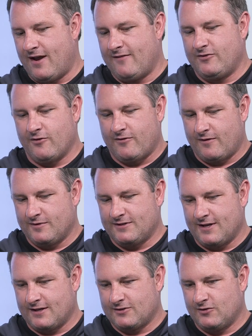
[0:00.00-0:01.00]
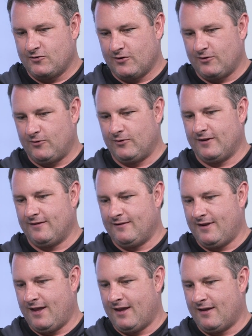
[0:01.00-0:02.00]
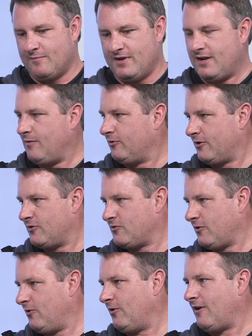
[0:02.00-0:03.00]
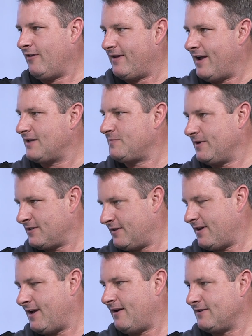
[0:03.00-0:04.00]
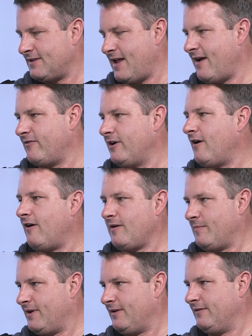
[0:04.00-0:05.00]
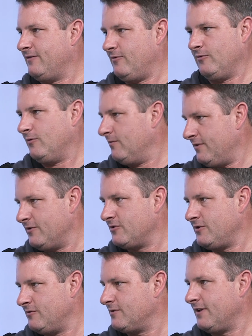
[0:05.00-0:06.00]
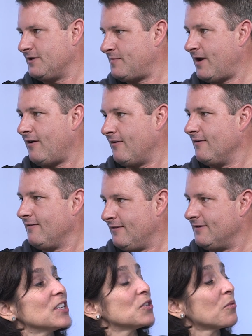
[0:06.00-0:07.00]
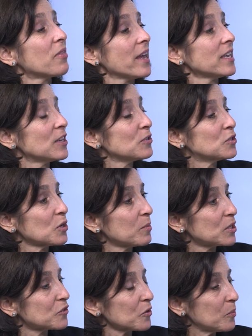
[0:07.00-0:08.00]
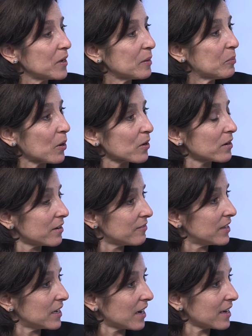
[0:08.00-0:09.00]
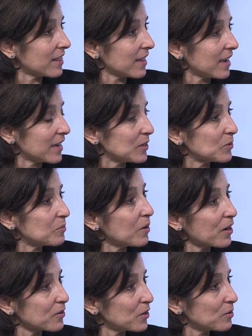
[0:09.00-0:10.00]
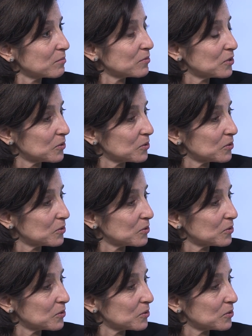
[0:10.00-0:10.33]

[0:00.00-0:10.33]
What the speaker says: having your thermostats controlled and being able to control all the aspects of the house and having it automated, you just use less power. So thank you so much for being part of the 9th Annual Modern Home